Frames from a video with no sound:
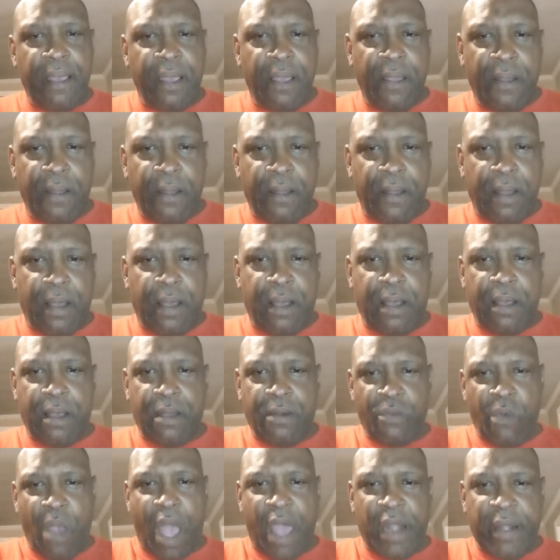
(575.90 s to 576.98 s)

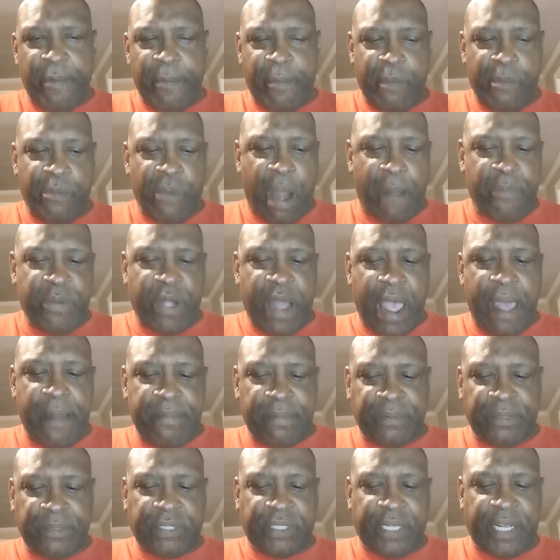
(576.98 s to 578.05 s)
Adams
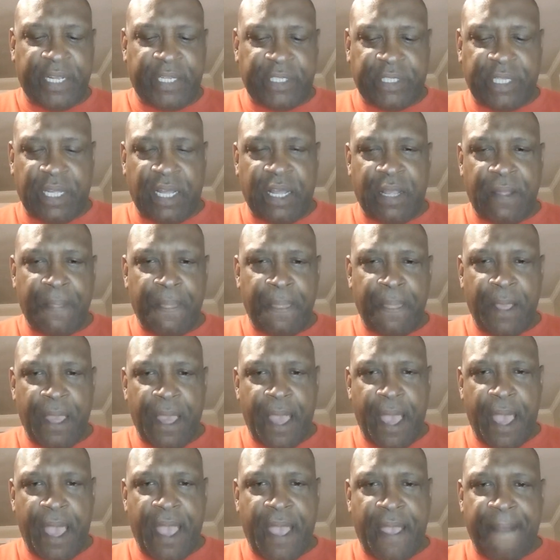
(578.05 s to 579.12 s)
says,
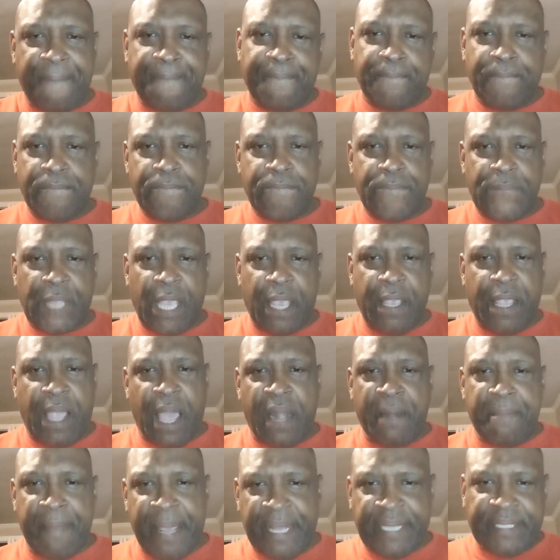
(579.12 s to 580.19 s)
hey, it got to
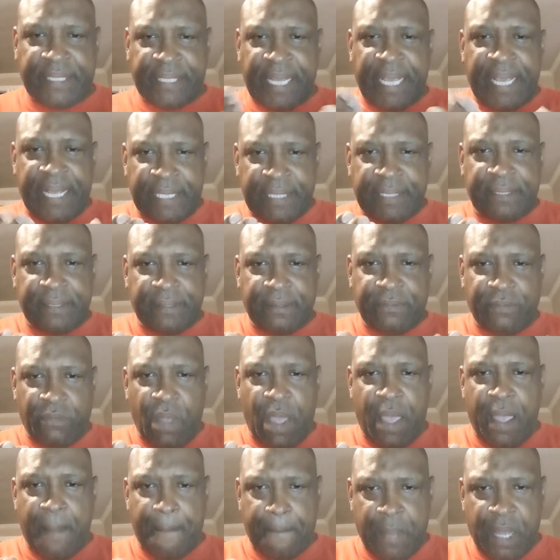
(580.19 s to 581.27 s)
make sense, right?
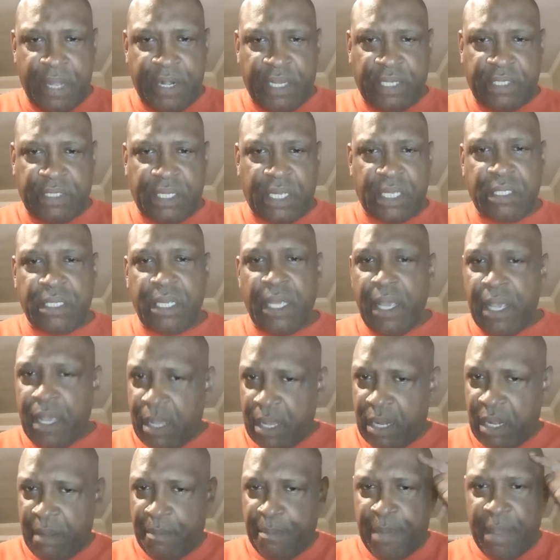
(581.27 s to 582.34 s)
Money sense, and it
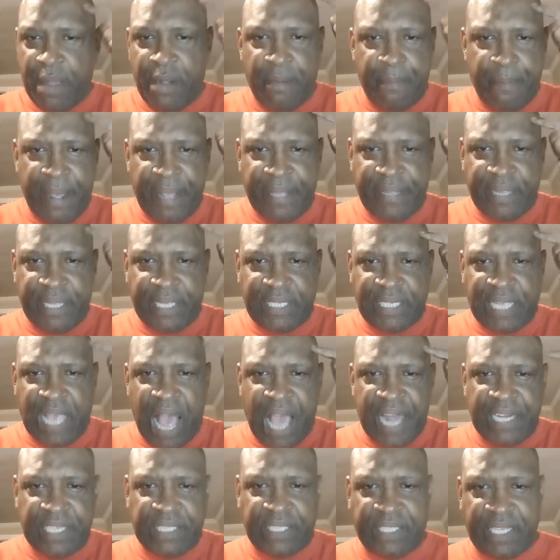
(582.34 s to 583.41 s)
better make this kind of
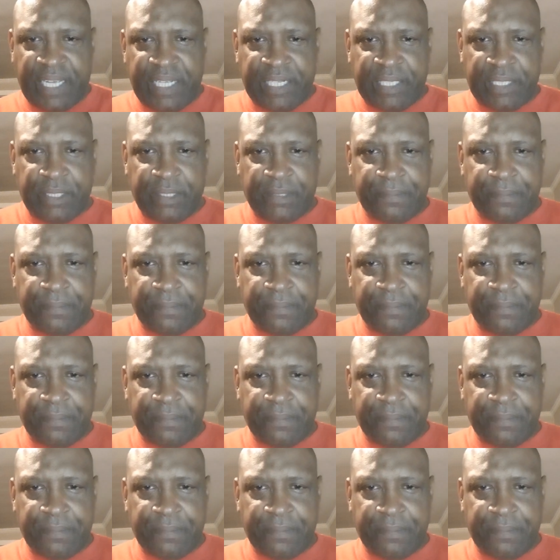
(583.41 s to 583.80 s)
sense.